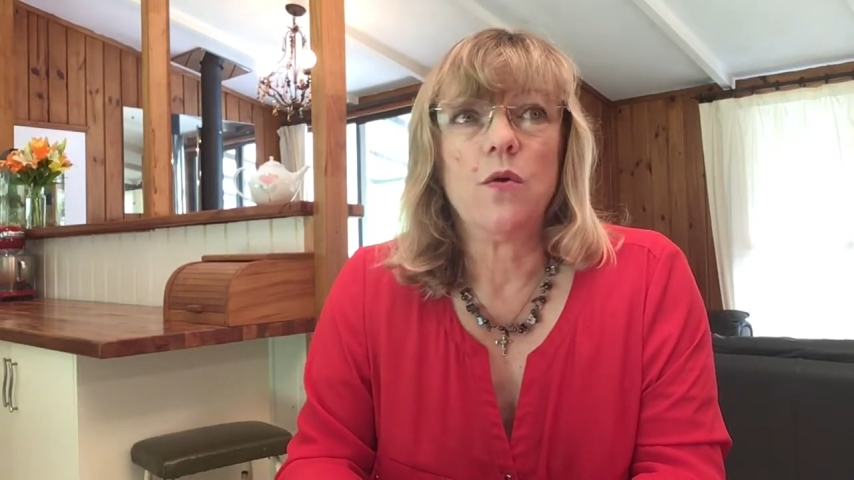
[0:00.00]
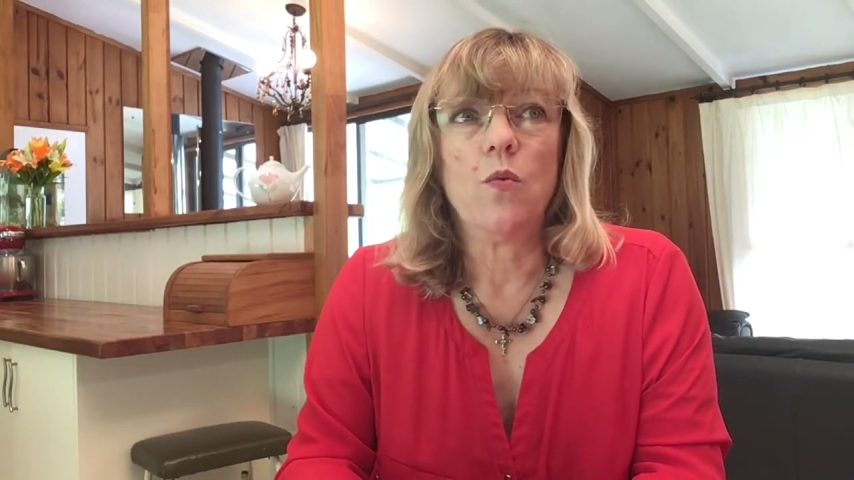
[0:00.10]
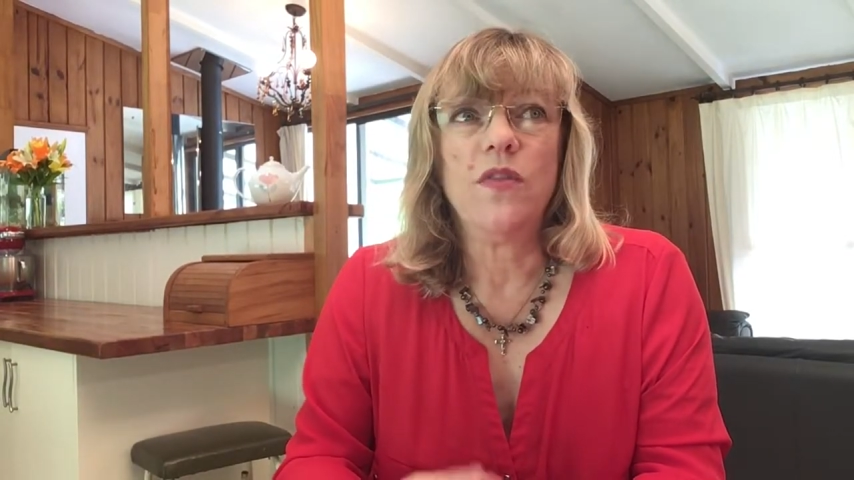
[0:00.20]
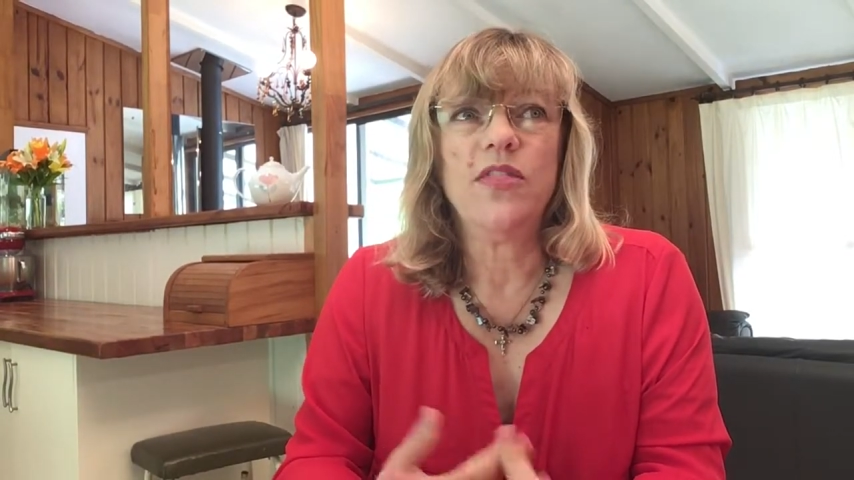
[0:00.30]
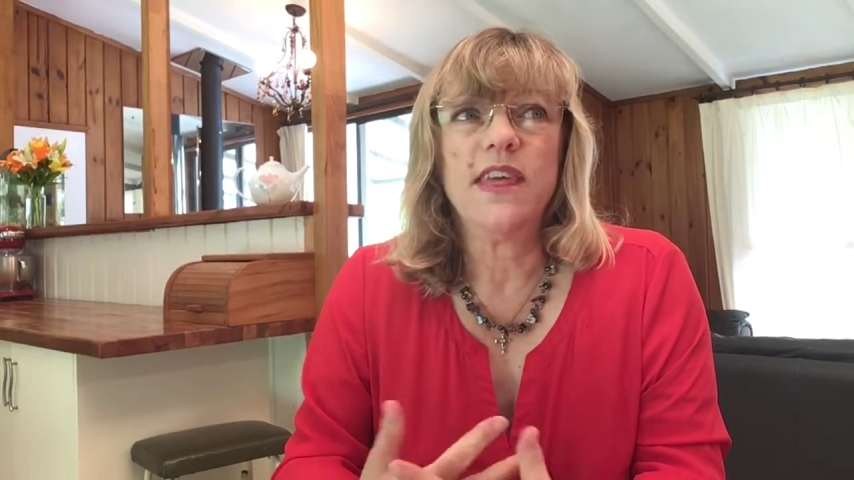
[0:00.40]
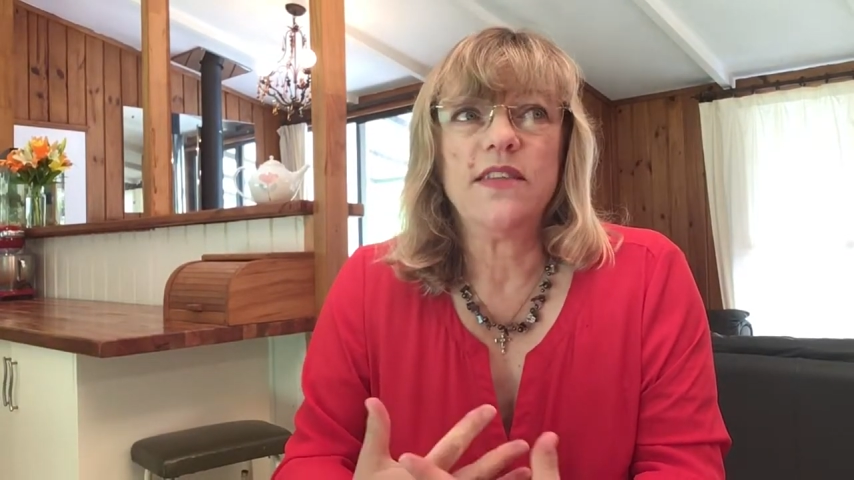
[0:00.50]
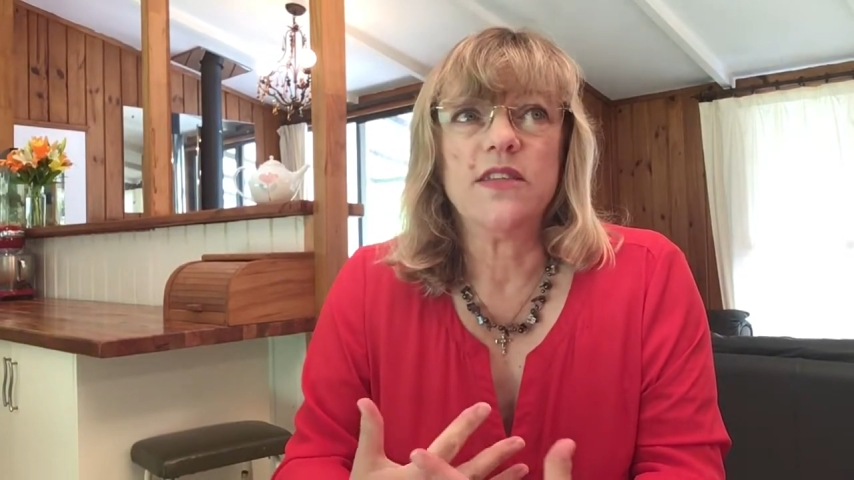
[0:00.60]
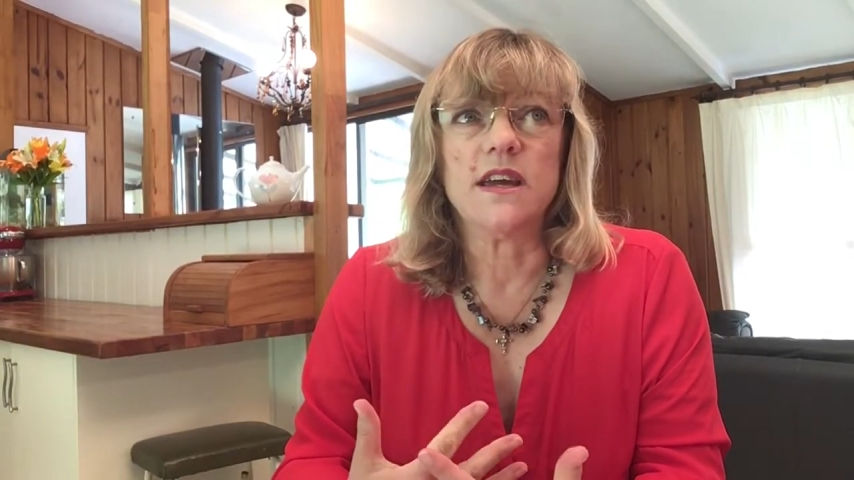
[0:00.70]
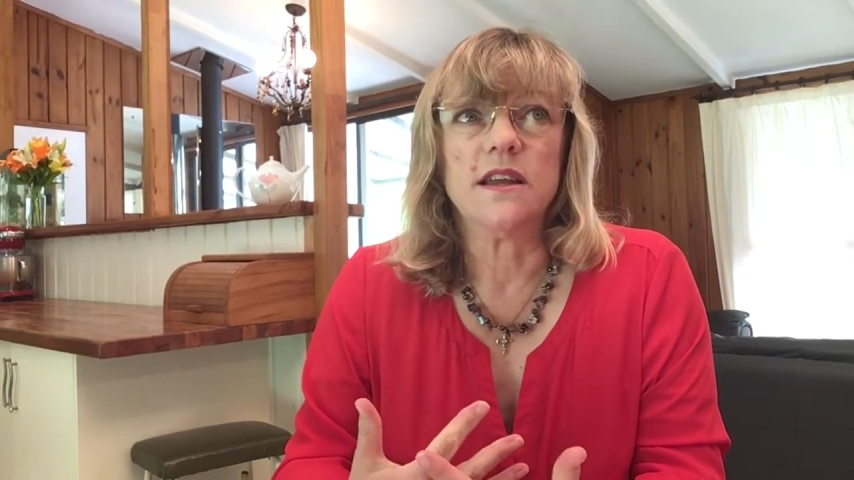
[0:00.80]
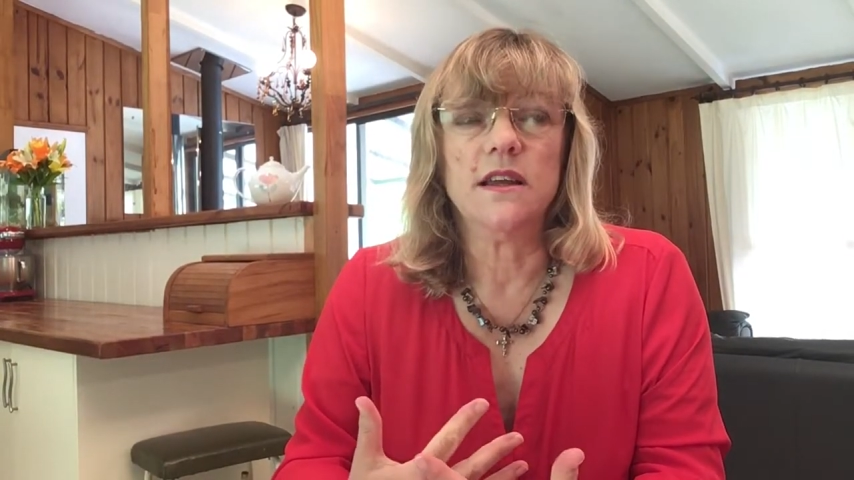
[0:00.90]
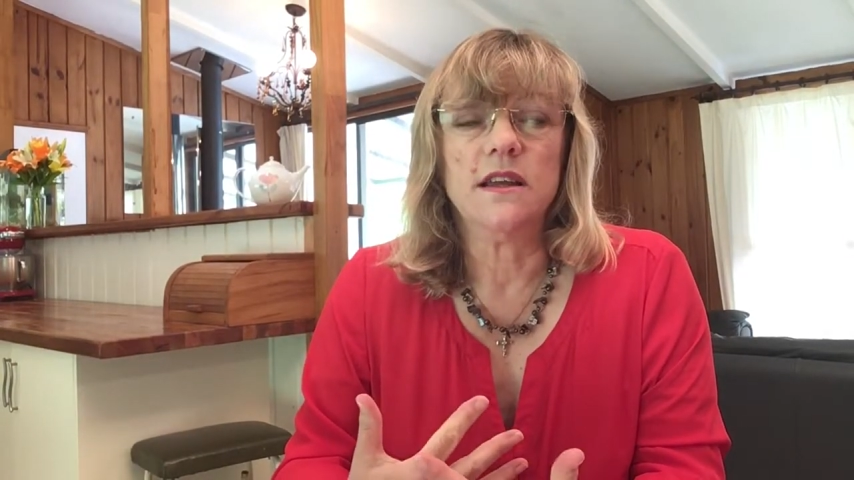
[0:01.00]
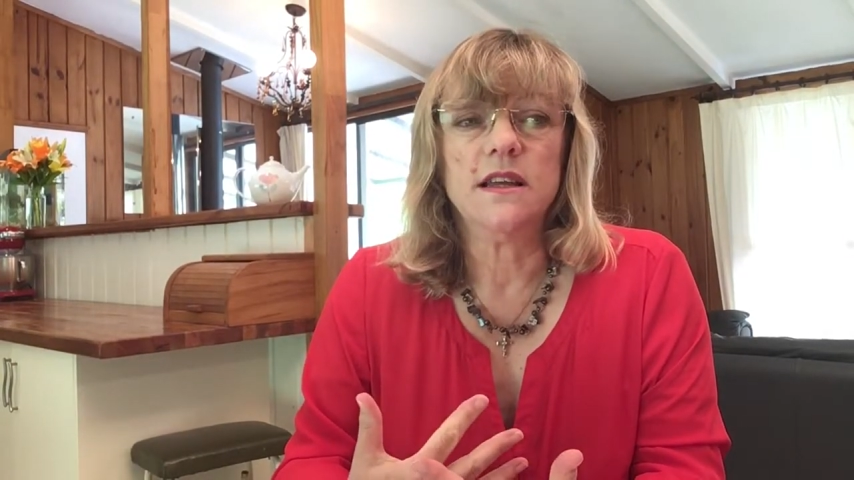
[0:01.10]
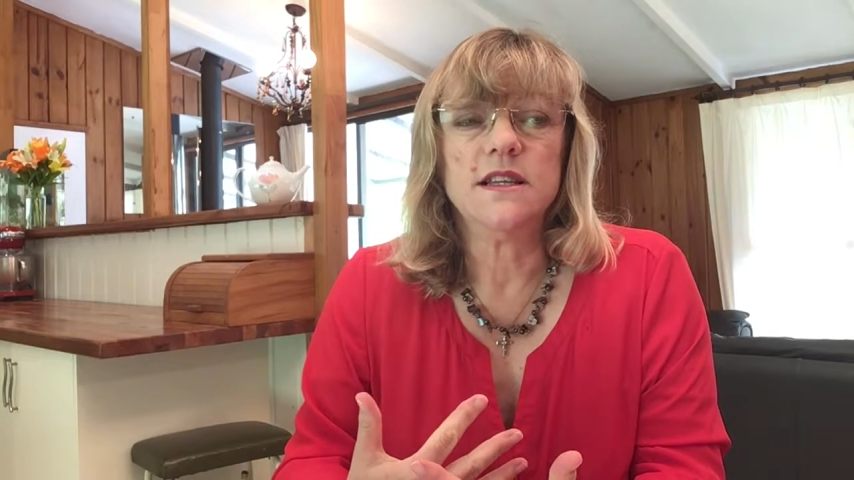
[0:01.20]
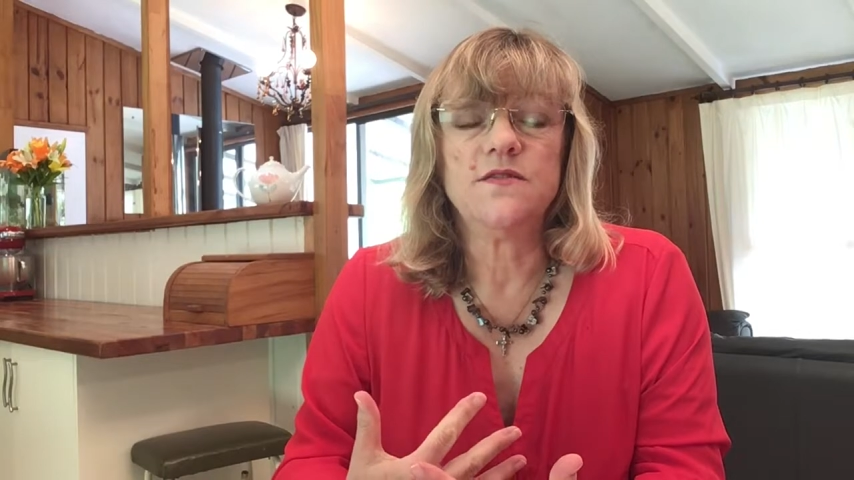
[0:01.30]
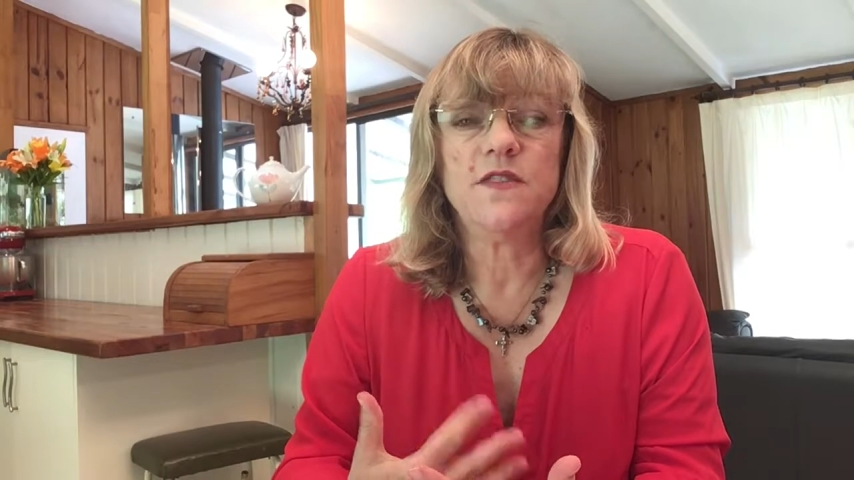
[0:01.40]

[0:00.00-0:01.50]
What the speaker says: One thing that is